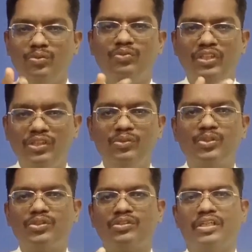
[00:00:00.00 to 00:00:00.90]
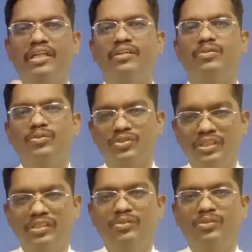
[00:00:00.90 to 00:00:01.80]
we used to tend to
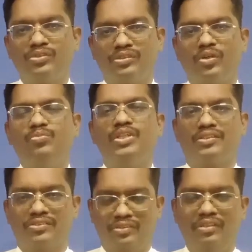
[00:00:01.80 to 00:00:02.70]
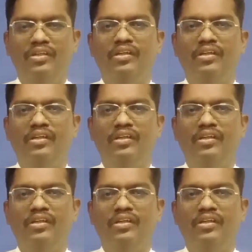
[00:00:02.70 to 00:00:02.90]
see those objects.